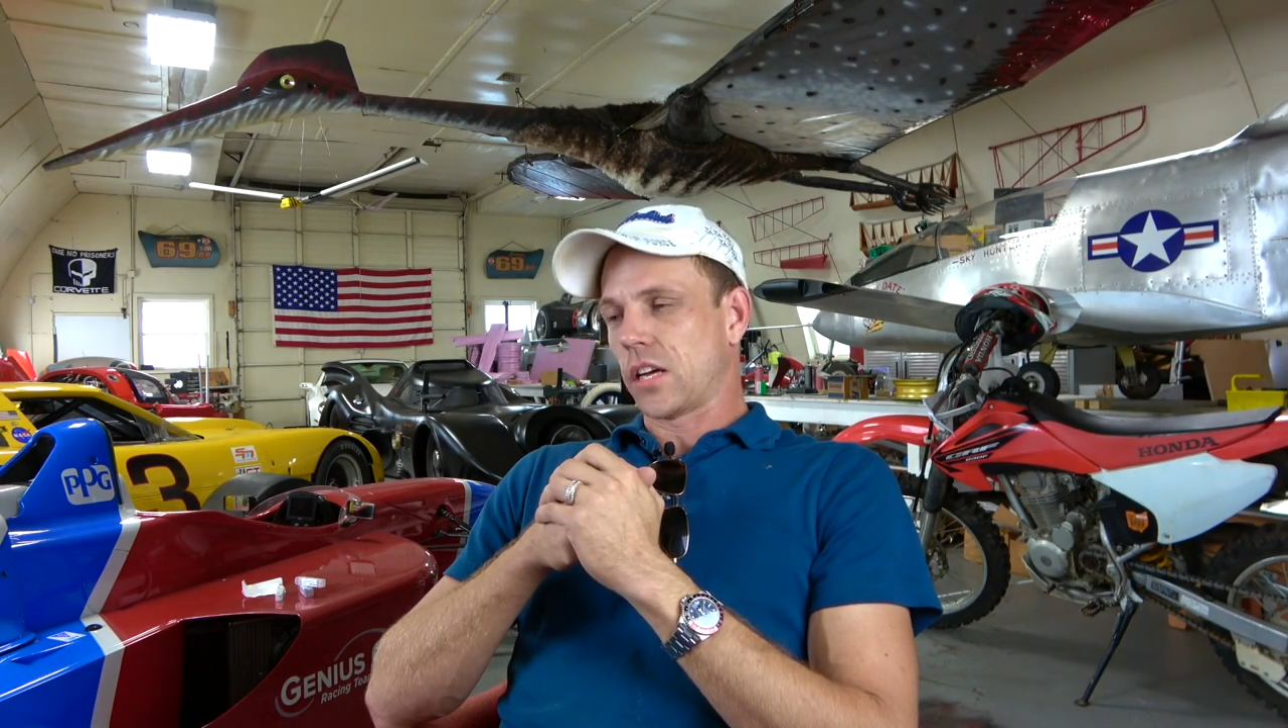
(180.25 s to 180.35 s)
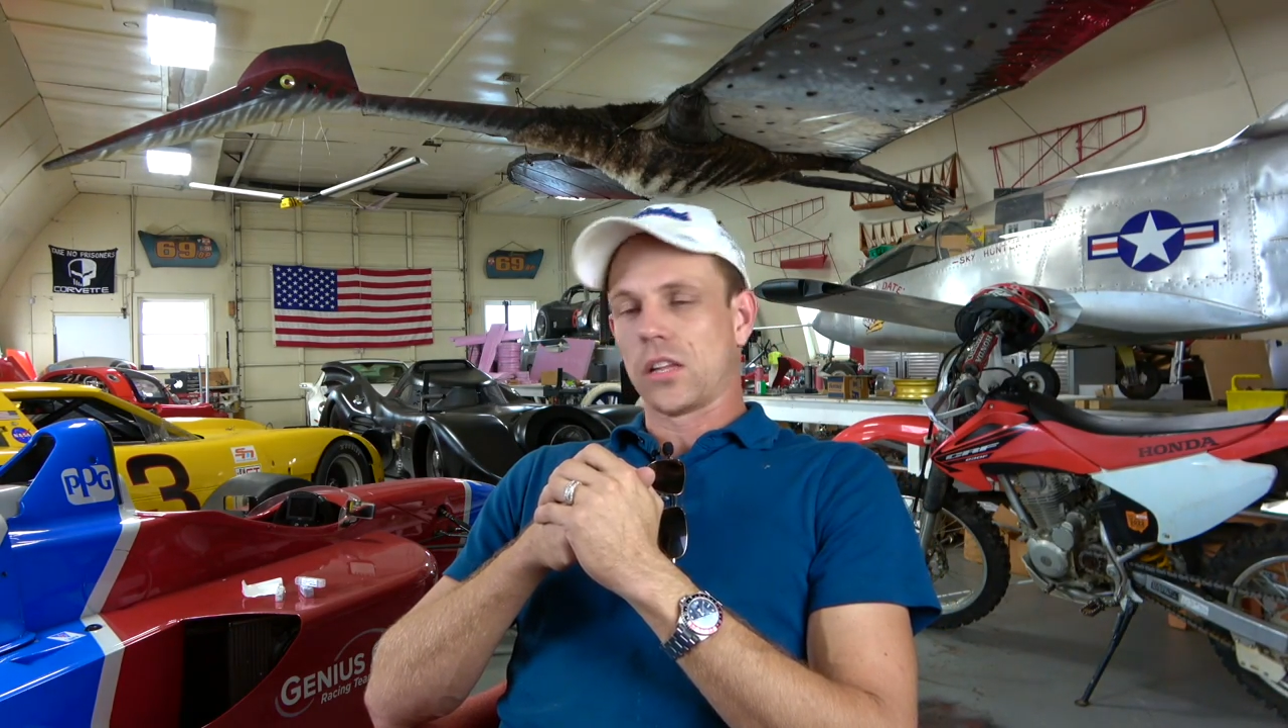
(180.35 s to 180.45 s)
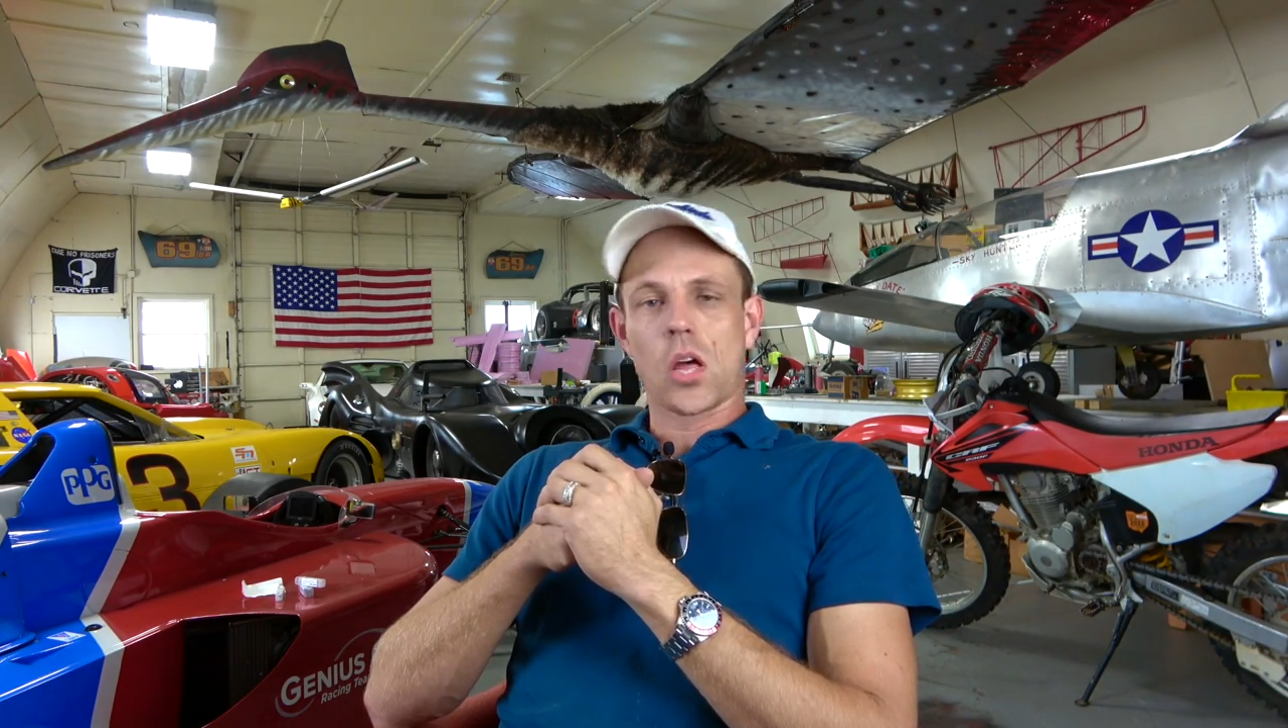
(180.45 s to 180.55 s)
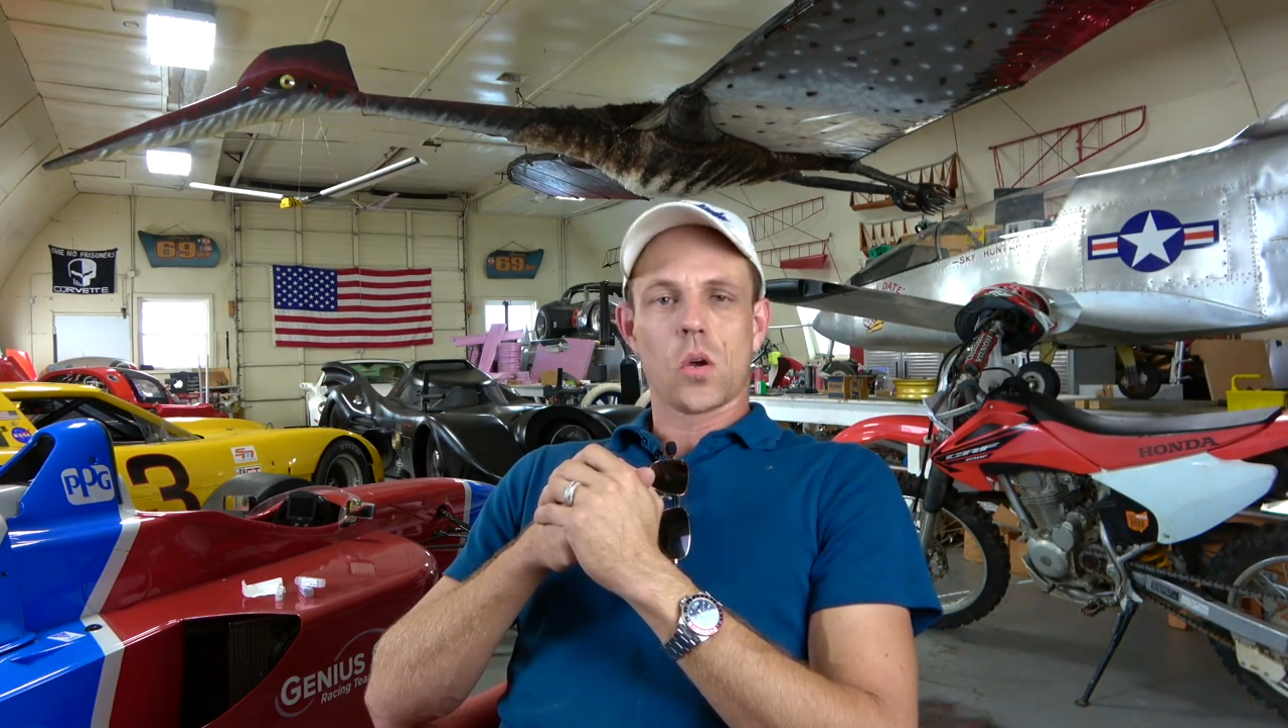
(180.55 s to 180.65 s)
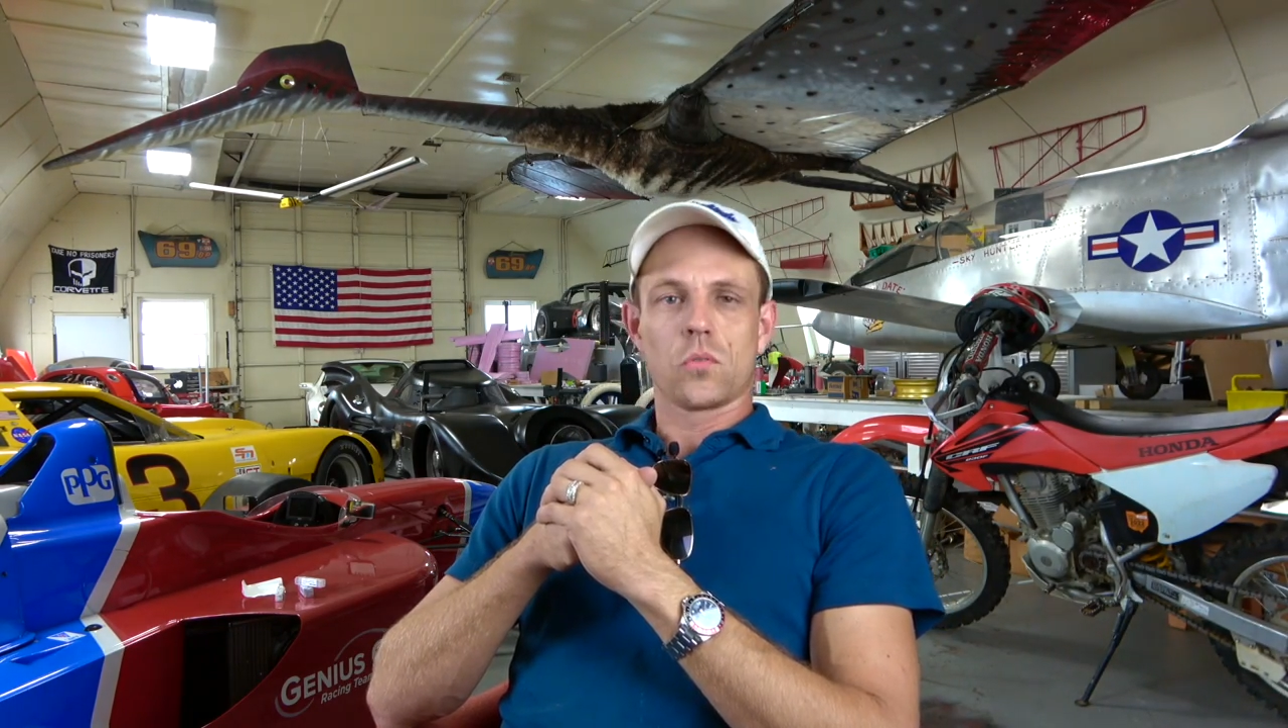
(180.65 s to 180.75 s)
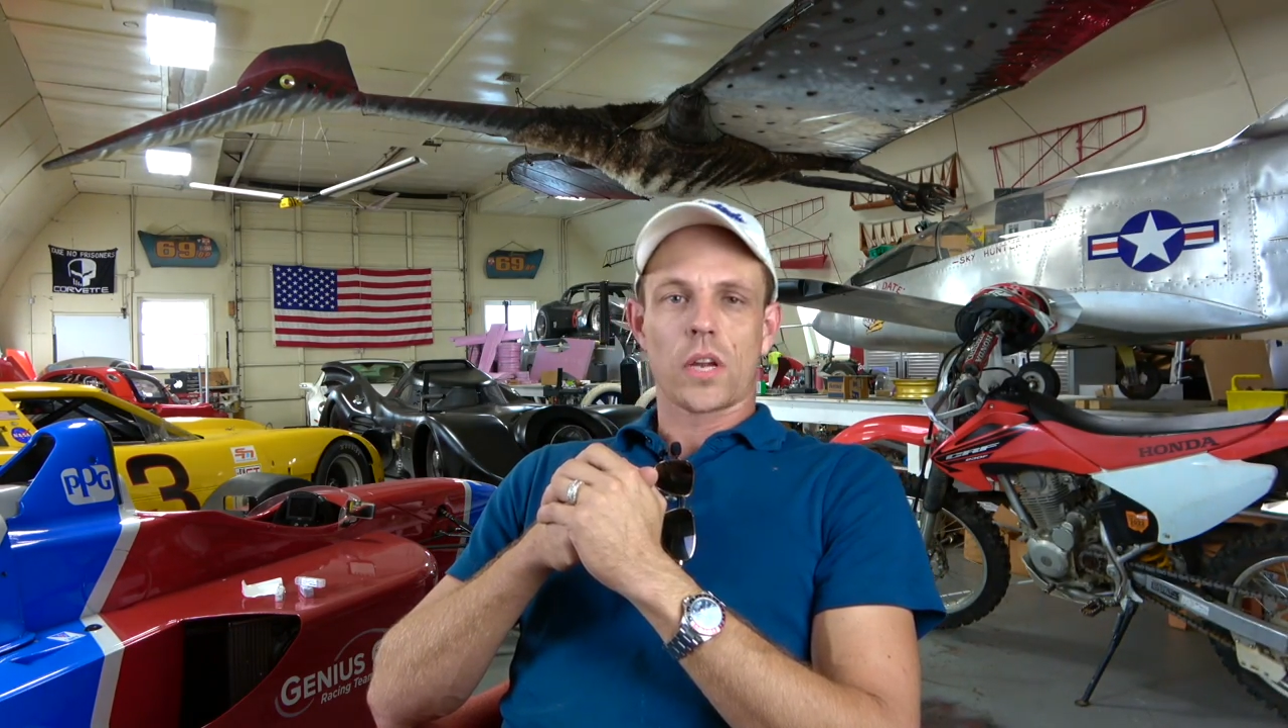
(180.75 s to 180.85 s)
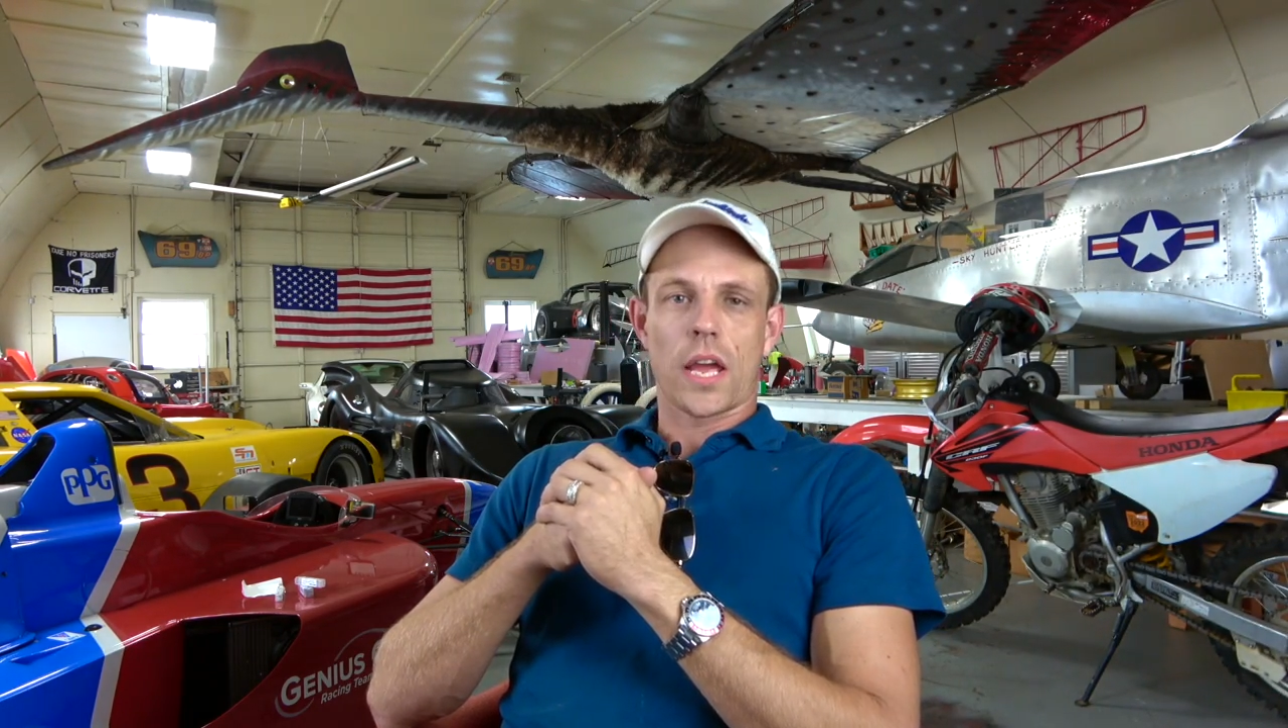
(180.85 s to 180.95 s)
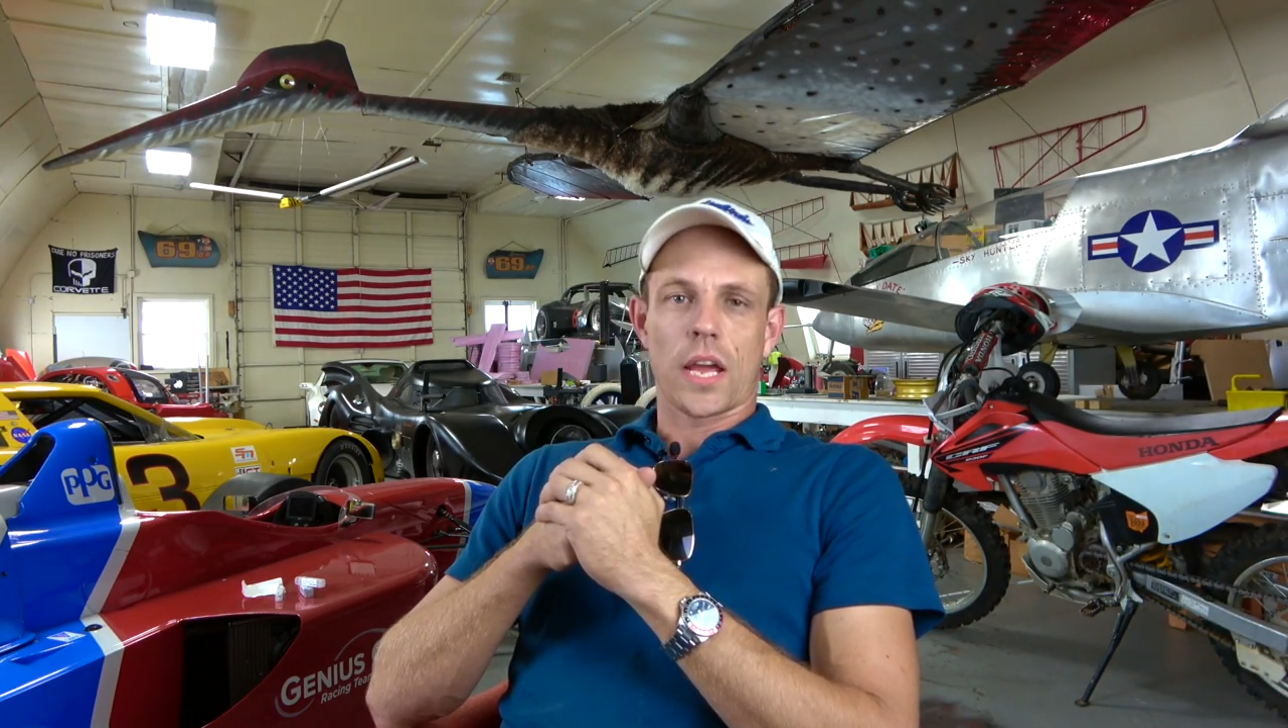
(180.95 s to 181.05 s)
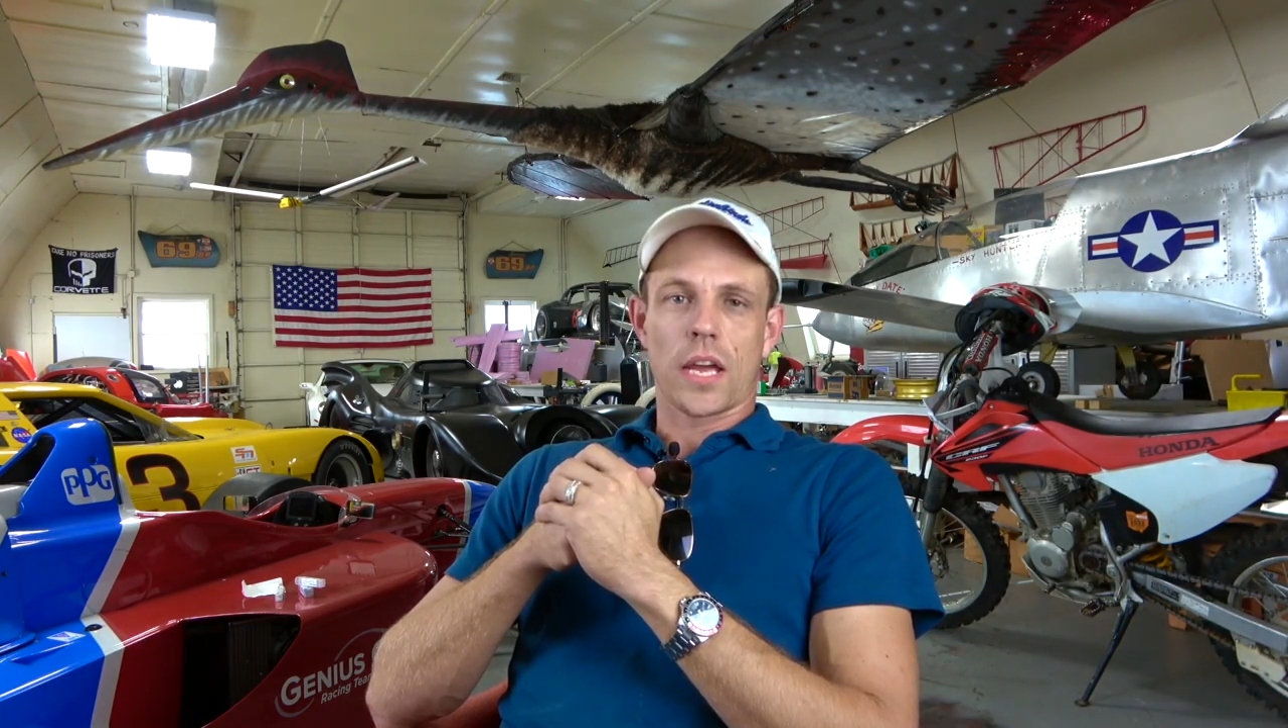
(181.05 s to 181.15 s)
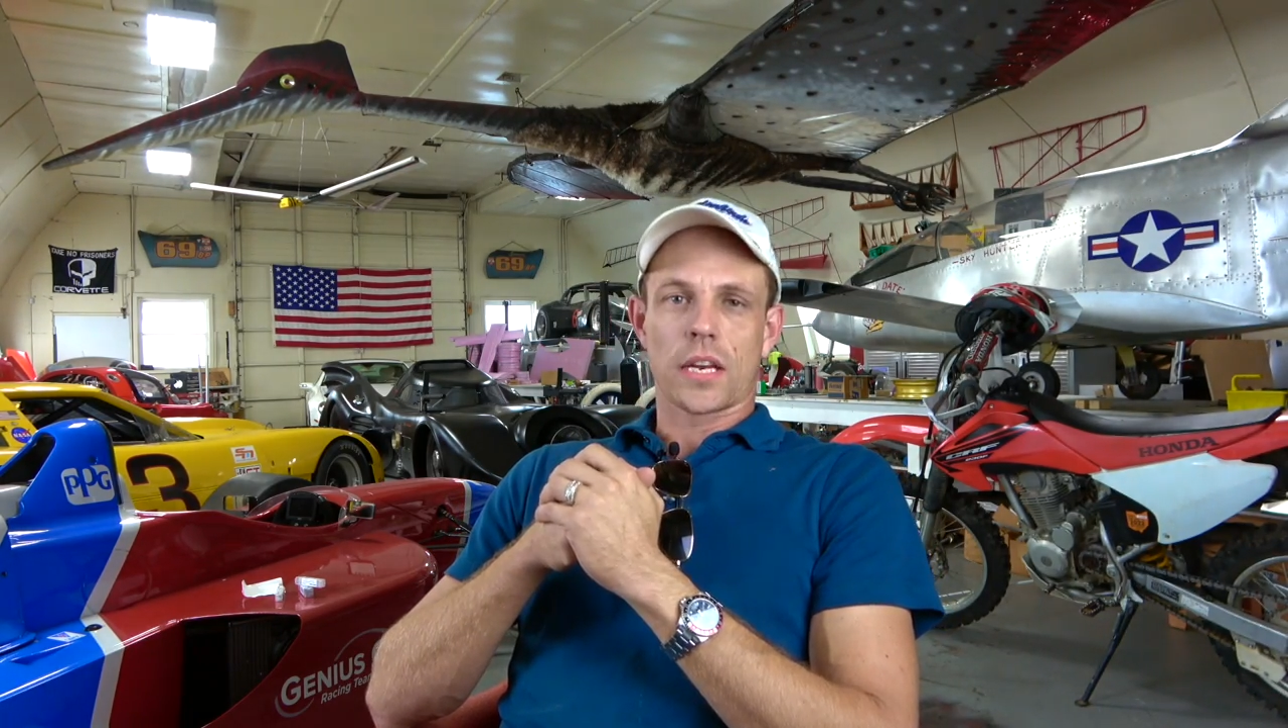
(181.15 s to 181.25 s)
alone
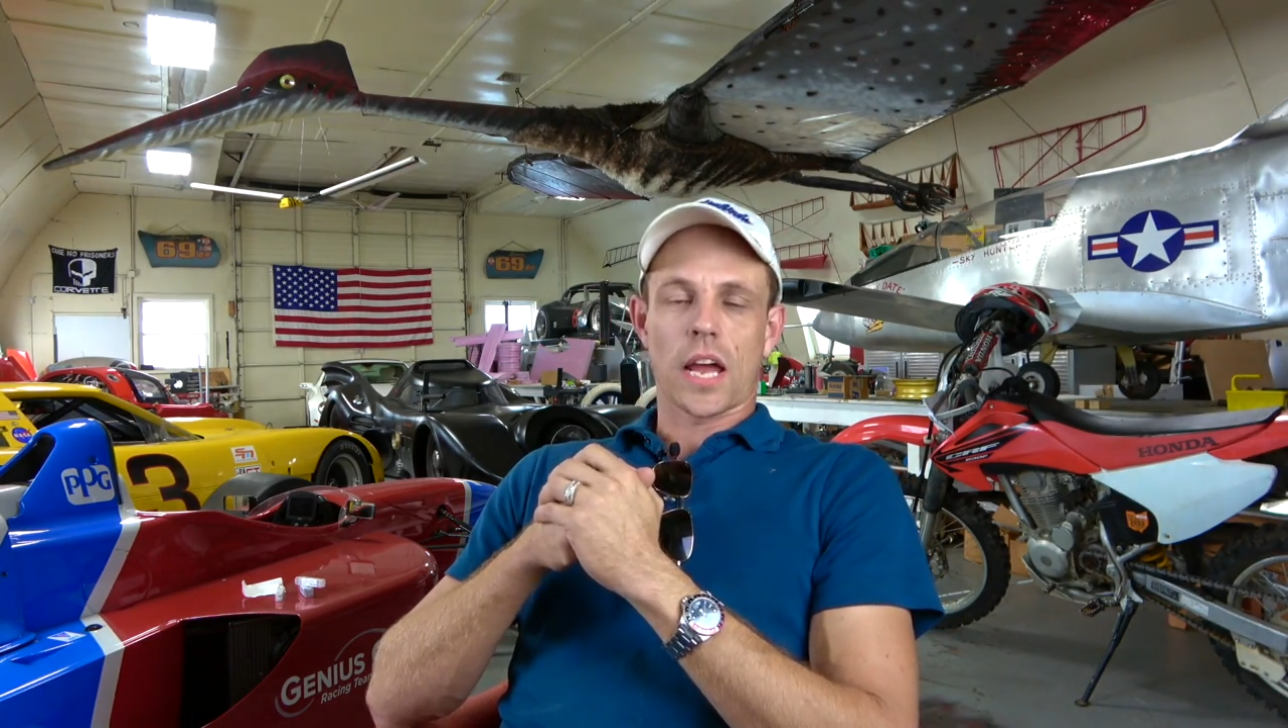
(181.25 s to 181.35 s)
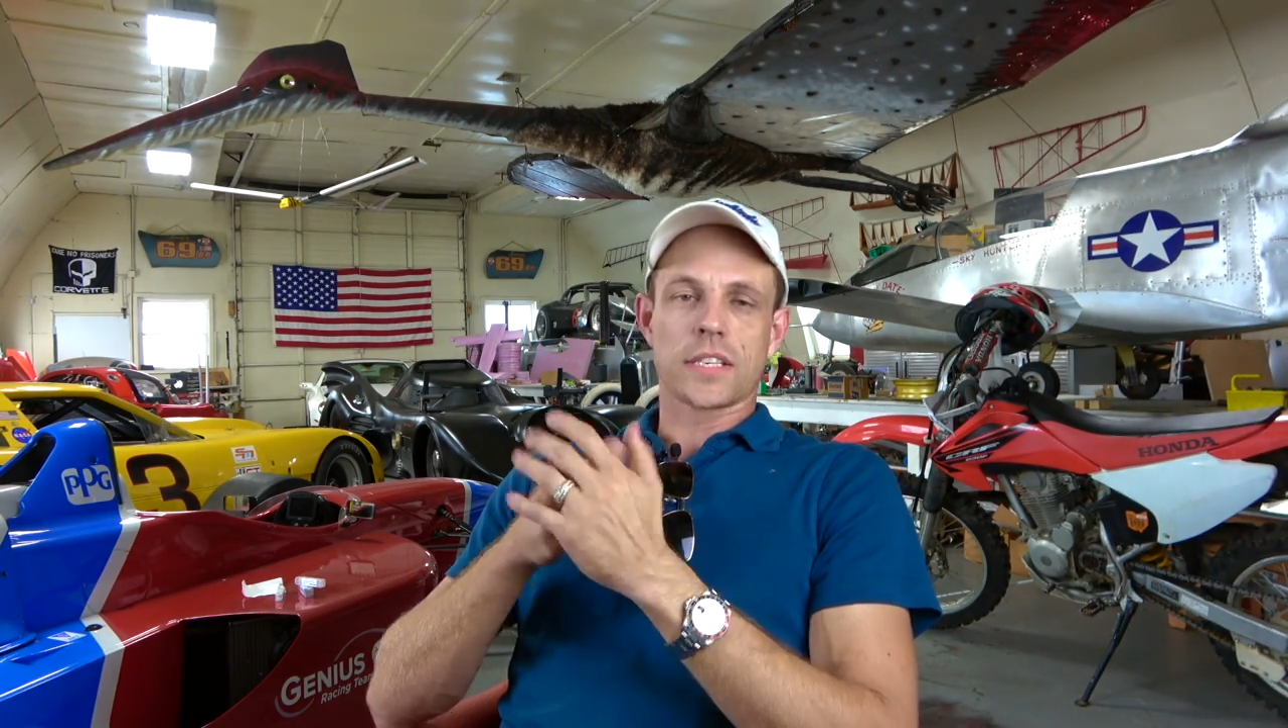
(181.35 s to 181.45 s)
and